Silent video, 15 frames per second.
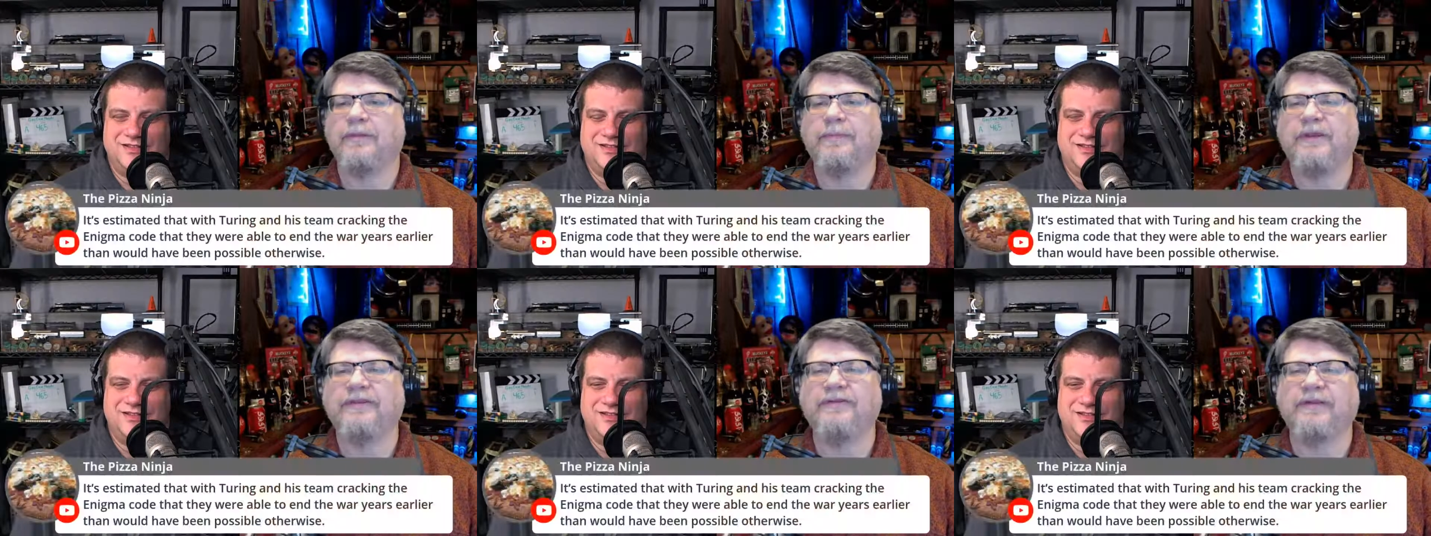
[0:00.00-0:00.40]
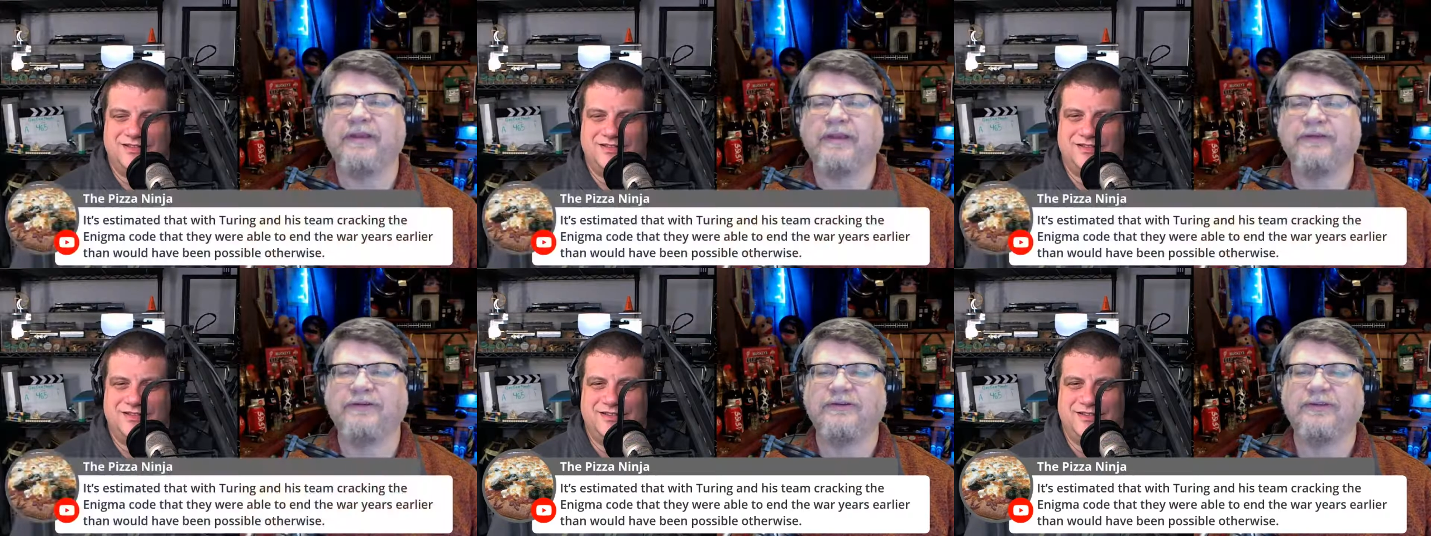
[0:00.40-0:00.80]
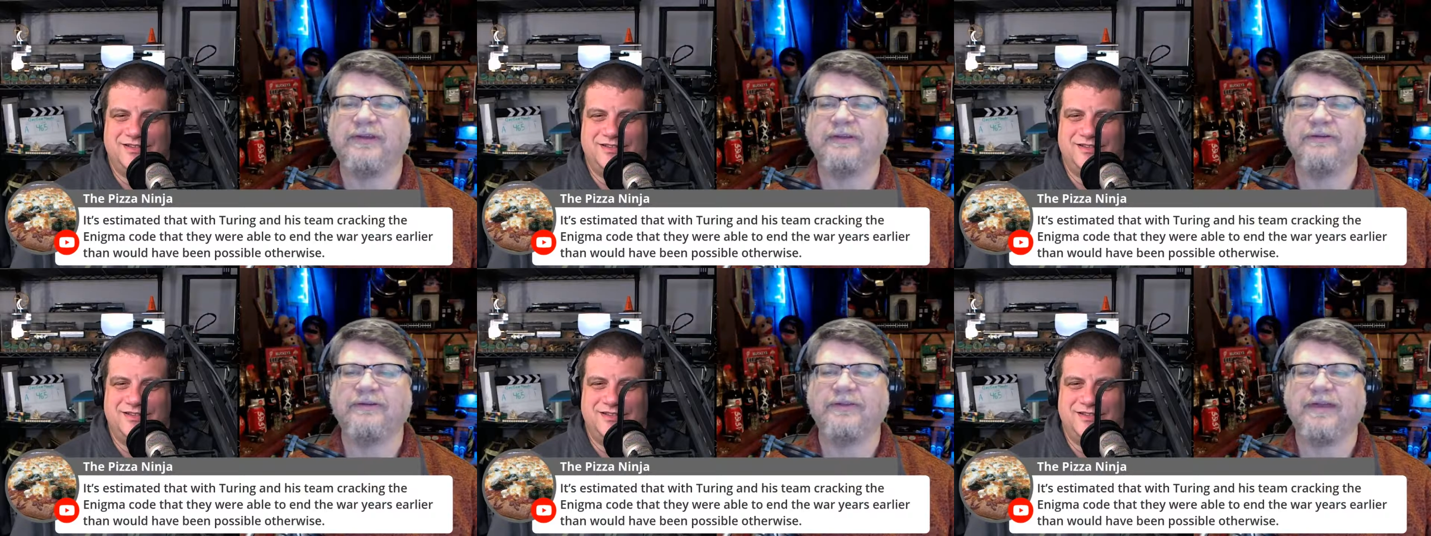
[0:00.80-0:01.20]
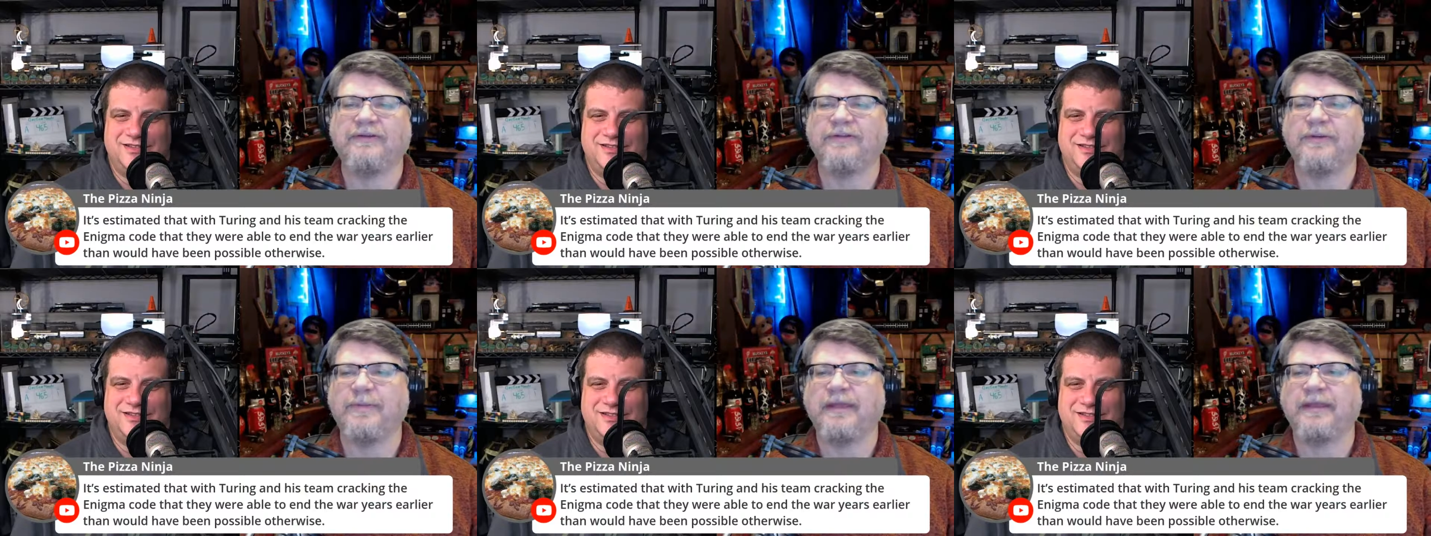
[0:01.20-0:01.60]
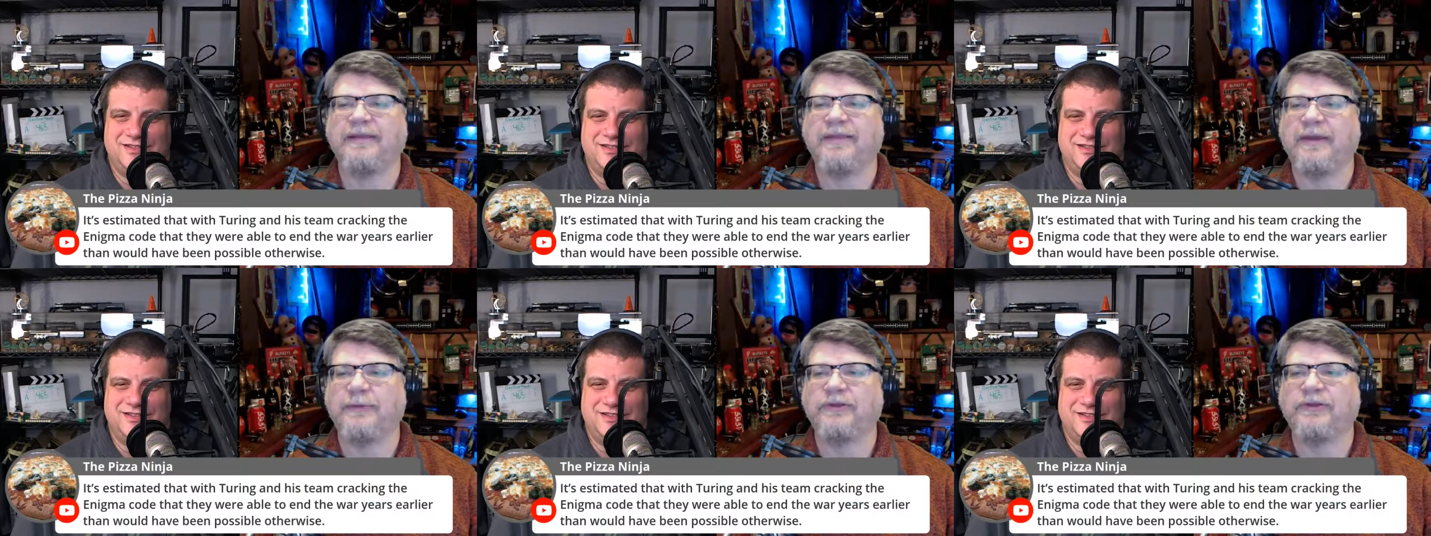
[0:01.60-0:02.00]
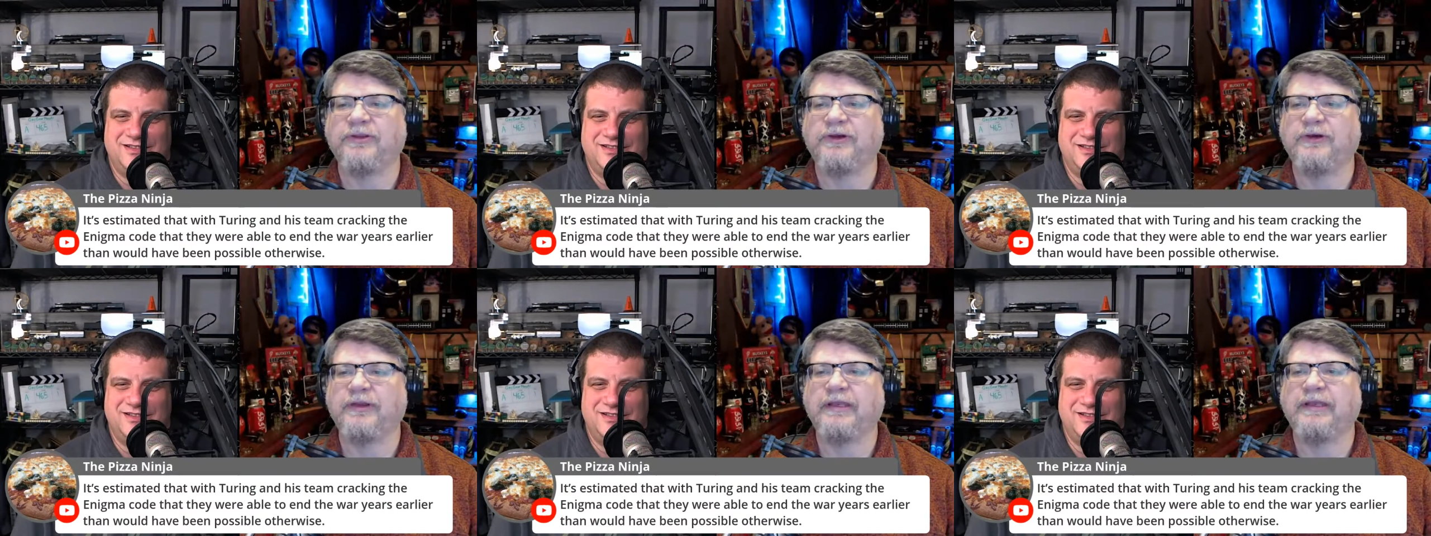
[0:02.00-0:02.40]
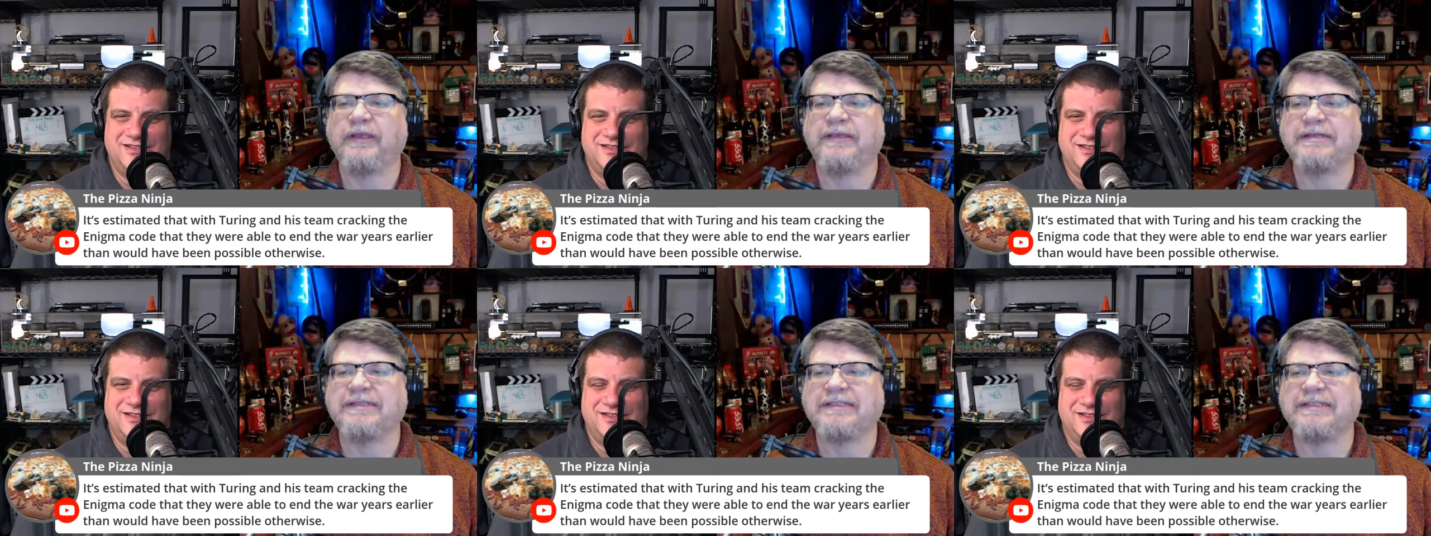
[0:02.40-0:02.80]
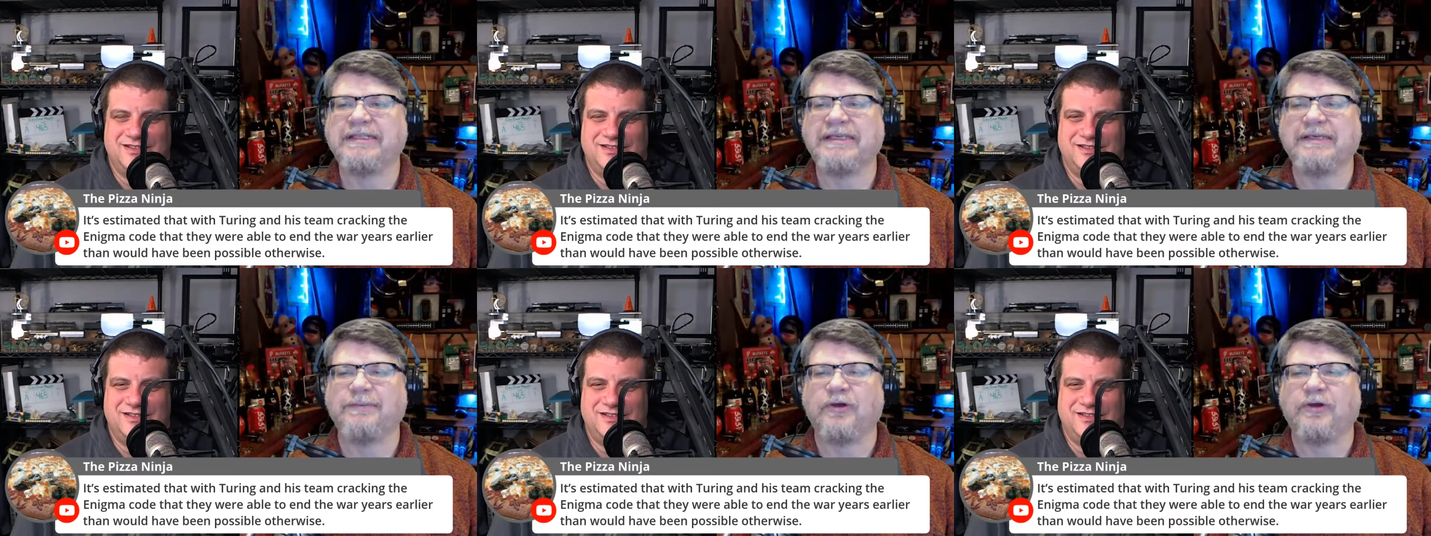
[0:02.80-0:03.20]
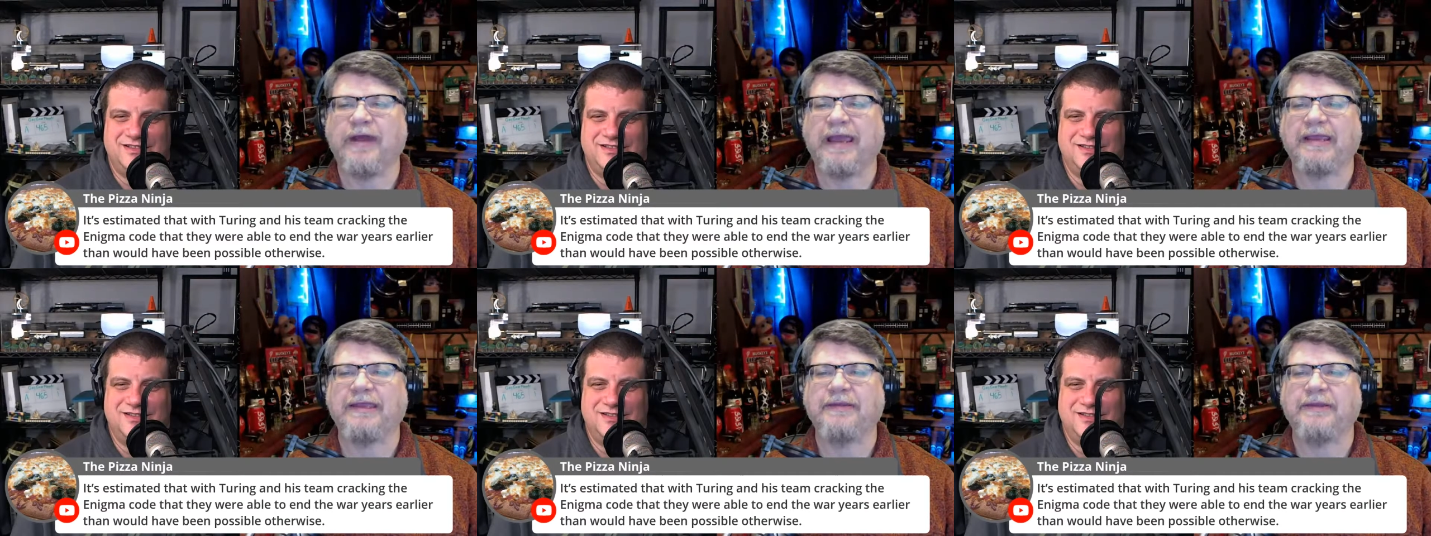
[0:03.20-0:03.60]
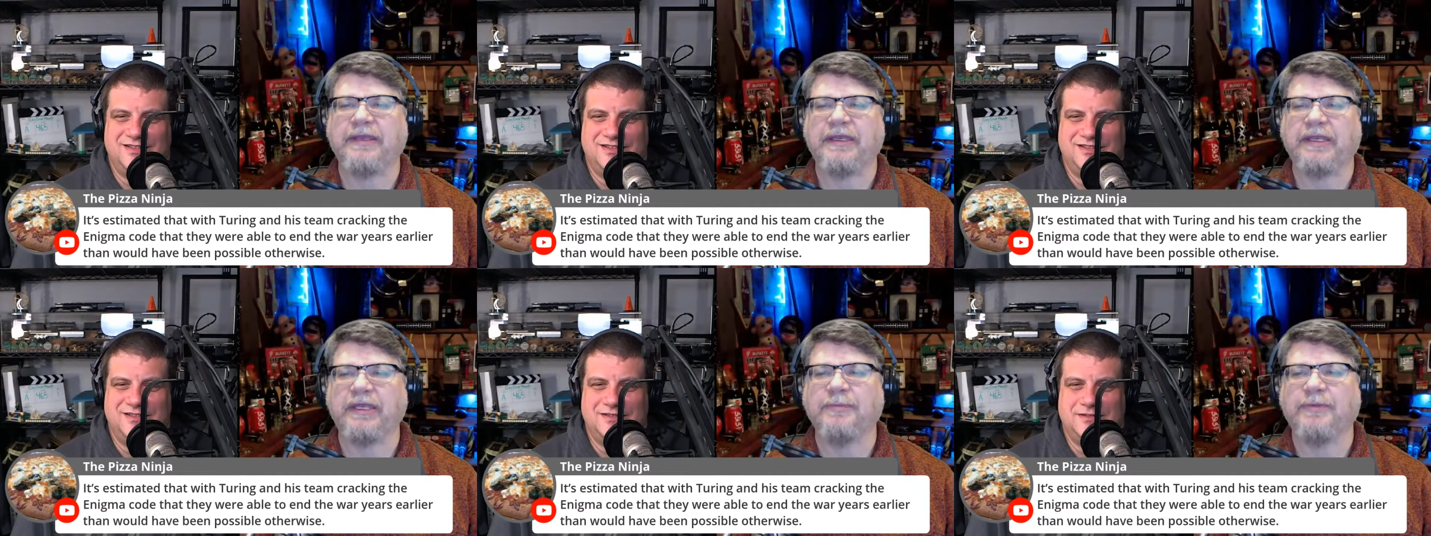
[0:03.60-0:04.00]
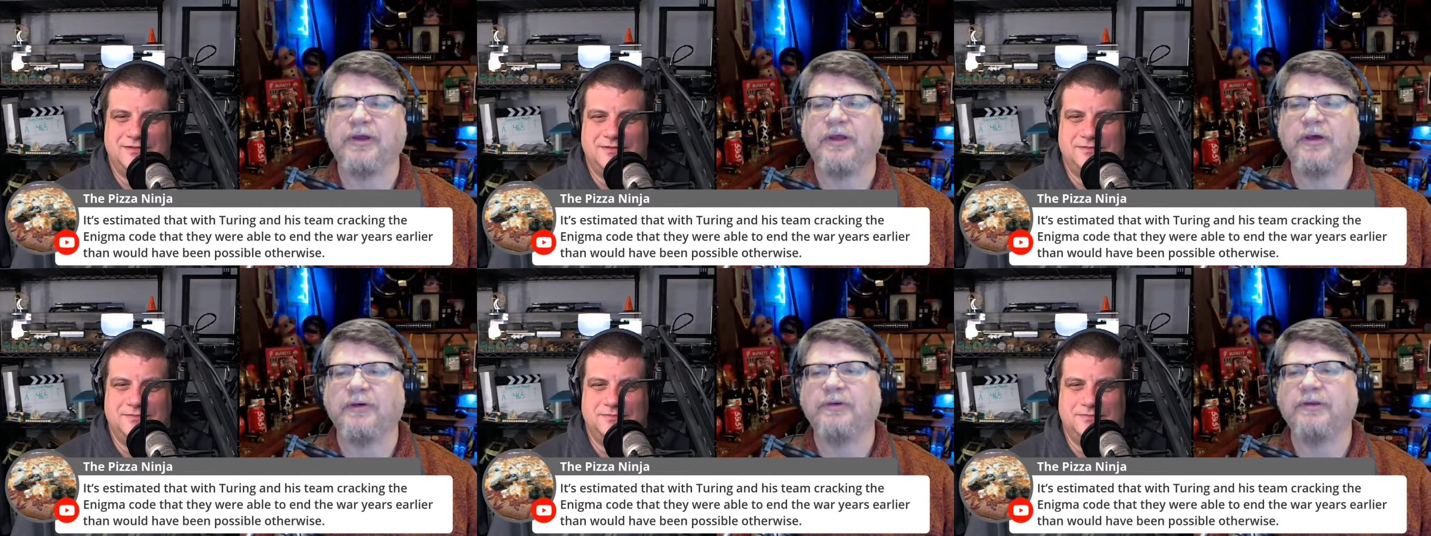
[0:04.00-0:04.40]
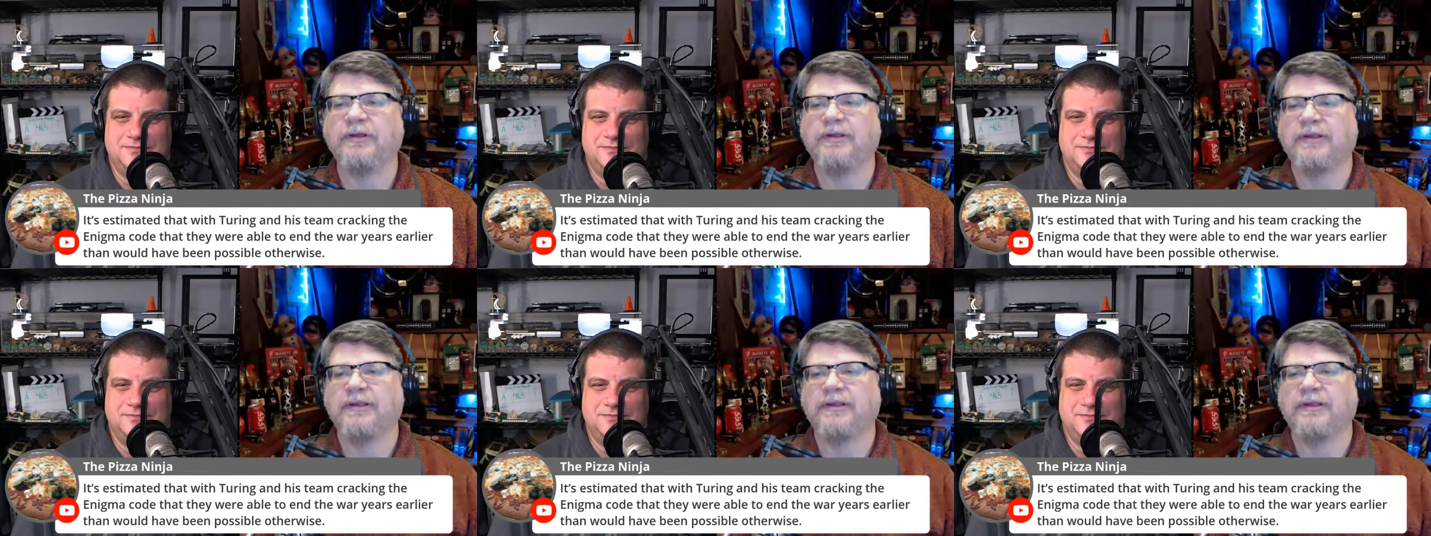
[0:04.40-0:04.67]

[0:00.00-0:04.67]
Speaker 1: Pizza Ninja says it's estimated that with Turing and his team cracking the Enigma code,